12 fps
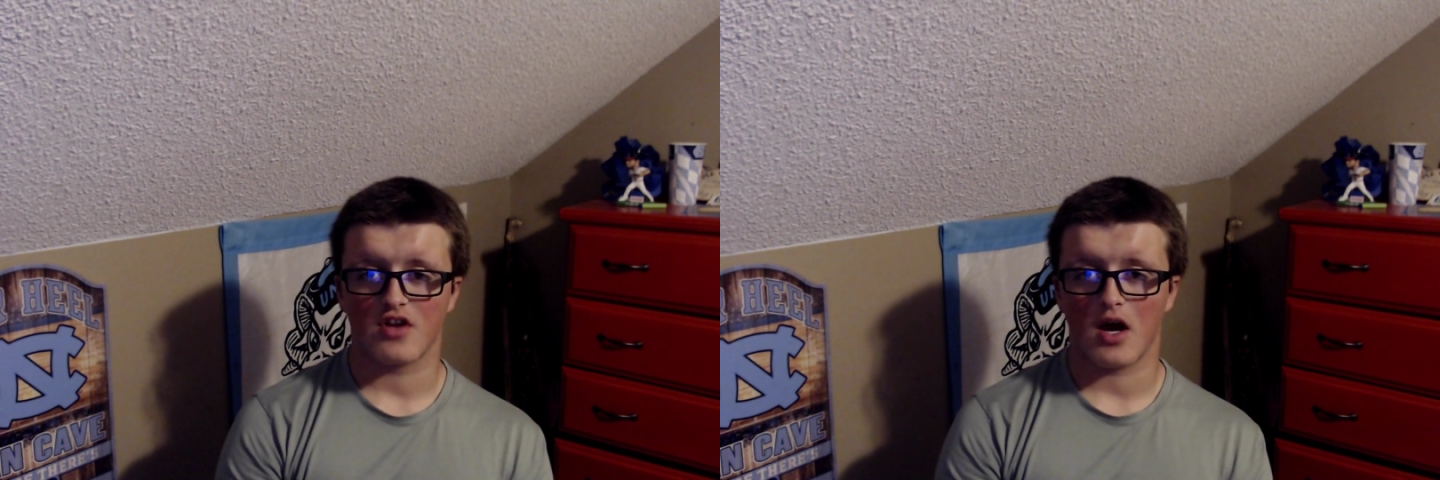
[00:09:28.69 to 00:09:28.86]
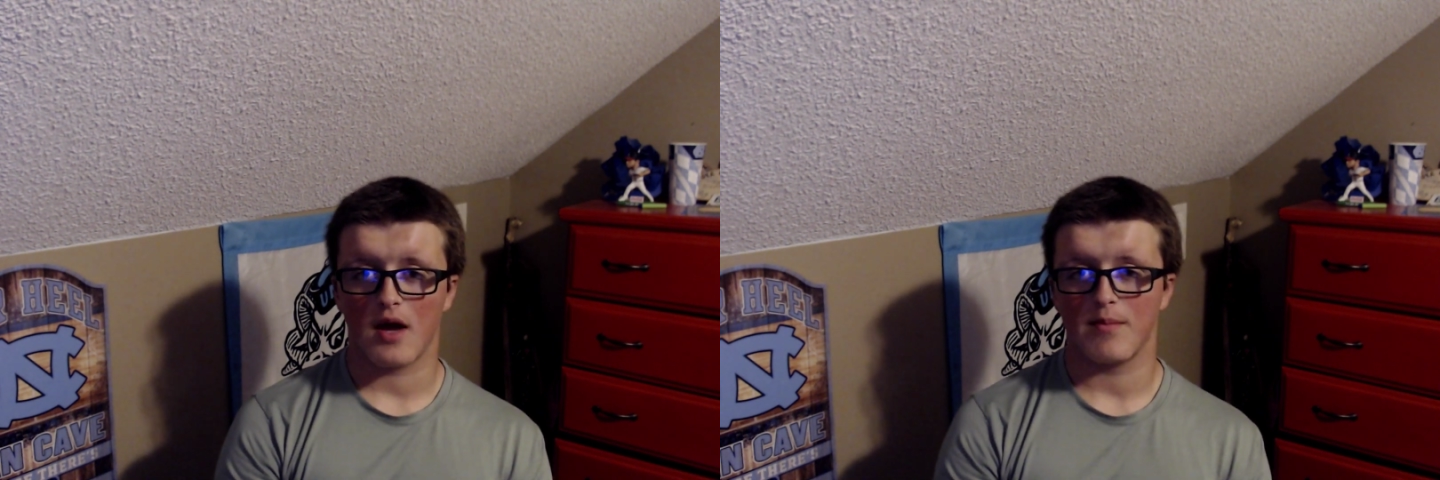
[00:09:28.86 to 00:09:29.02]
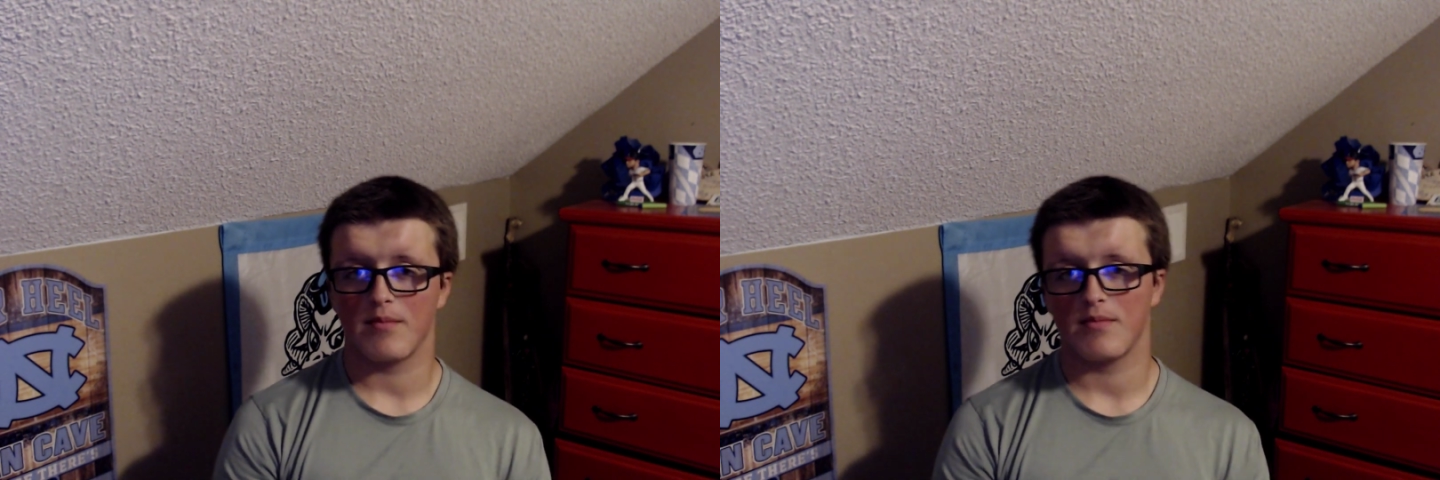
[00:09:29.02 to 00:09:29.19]

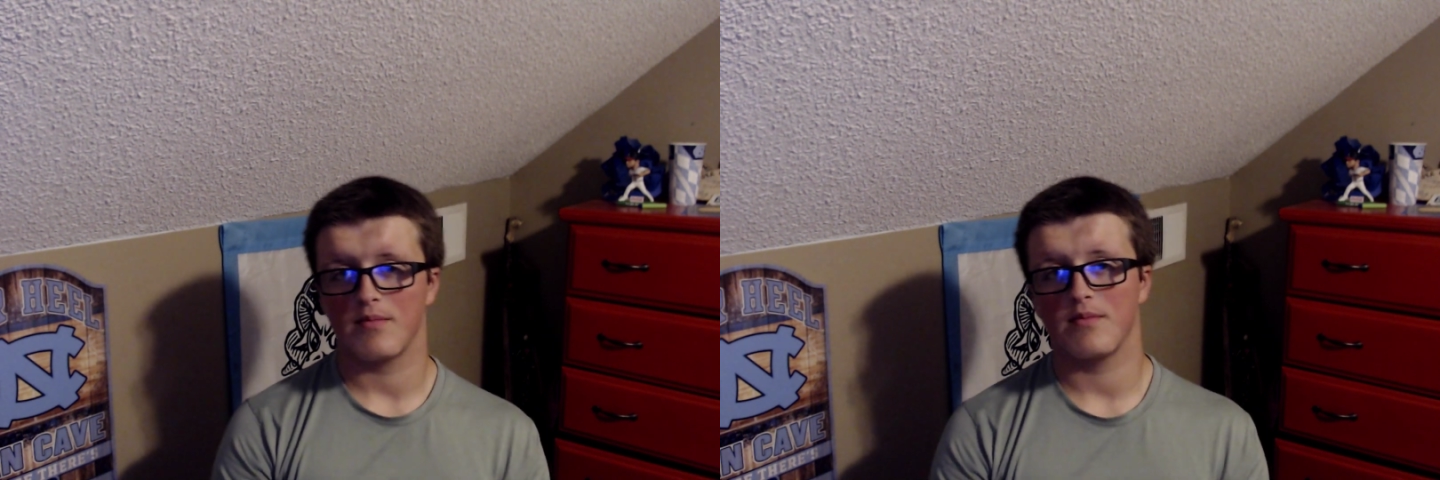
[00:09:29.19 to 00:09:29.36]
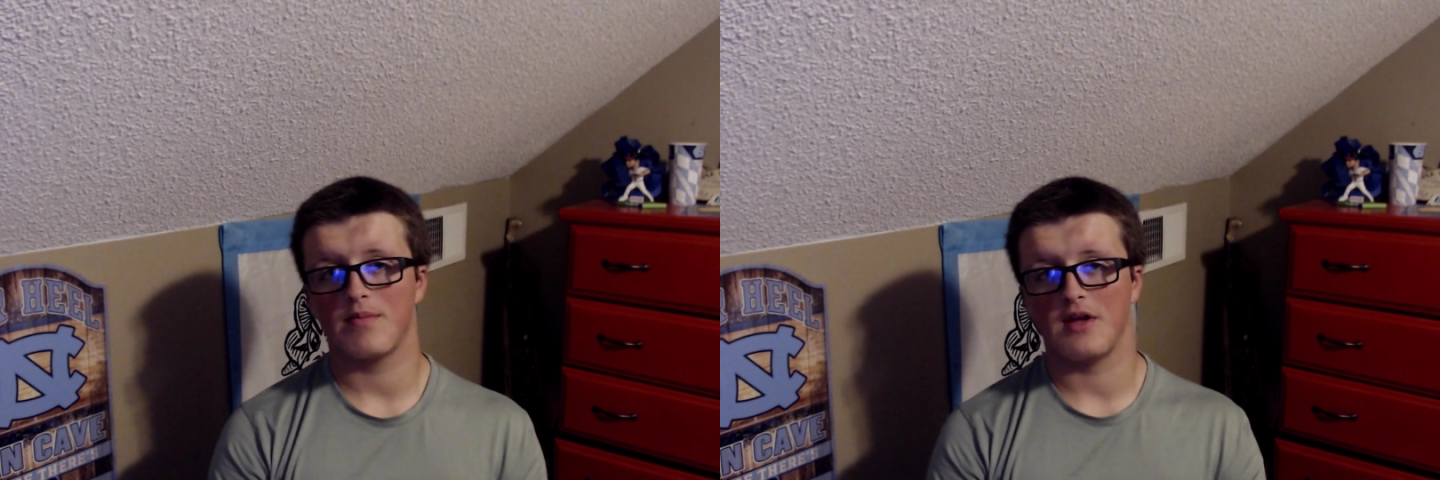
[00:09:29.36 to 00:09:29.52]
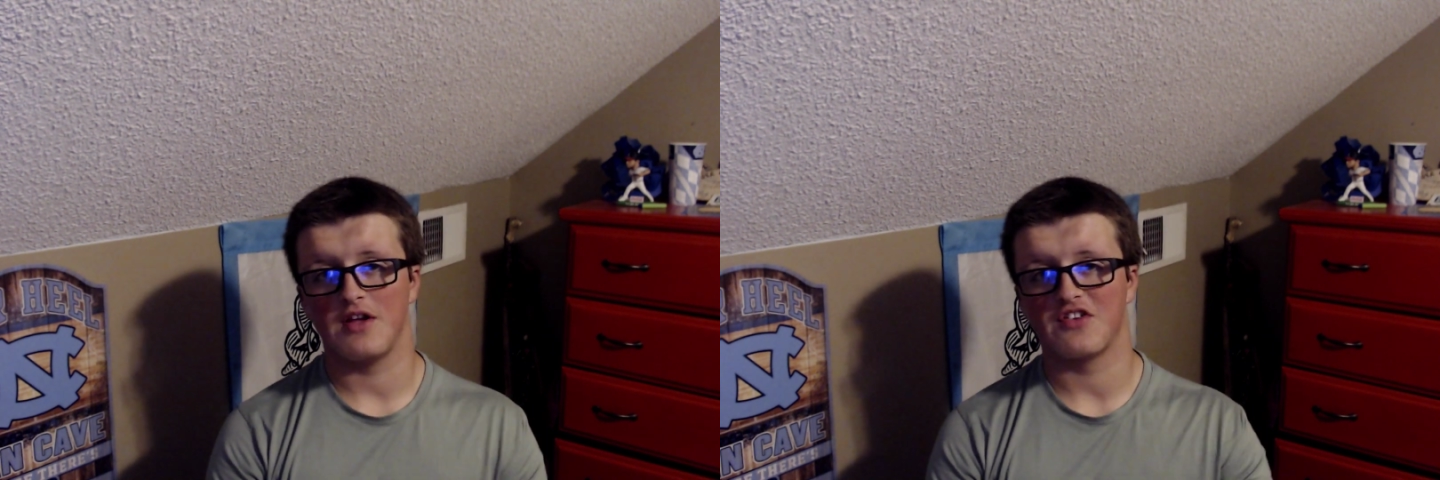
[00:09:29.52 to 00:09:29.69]
time.
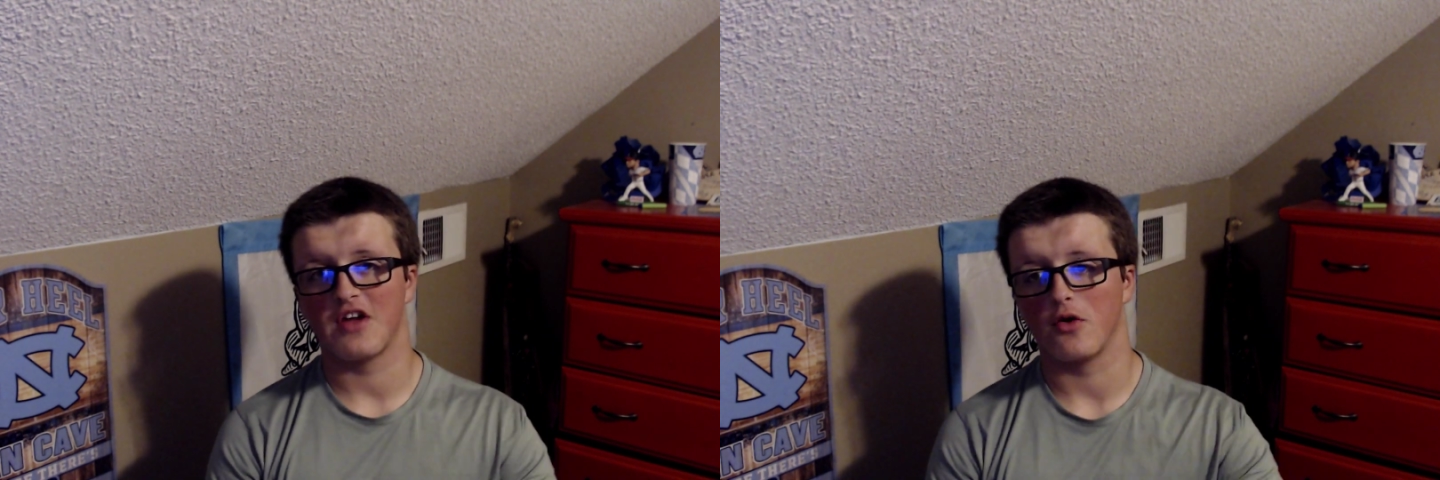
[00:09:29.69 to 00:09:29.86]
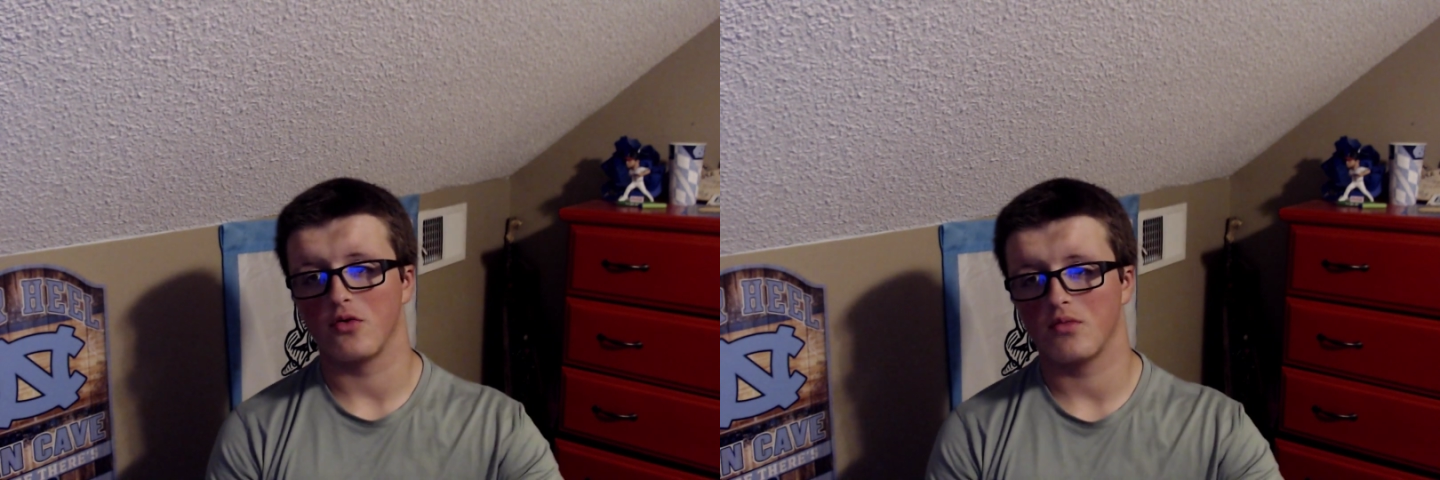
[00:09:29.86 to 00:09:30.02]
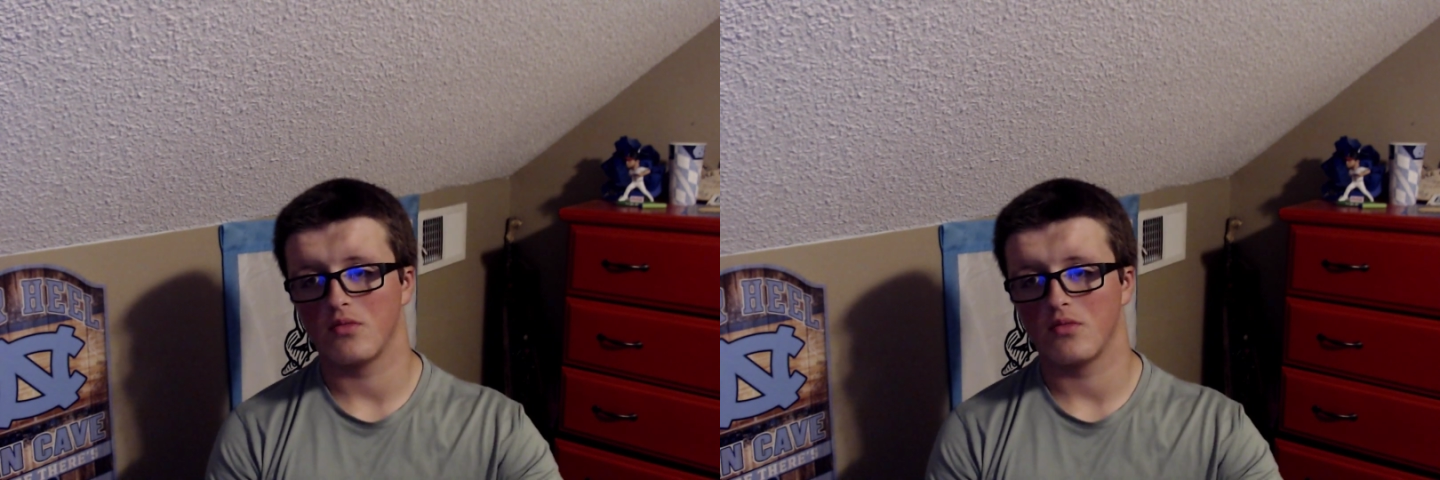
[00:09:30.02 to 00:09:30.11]
Peace out.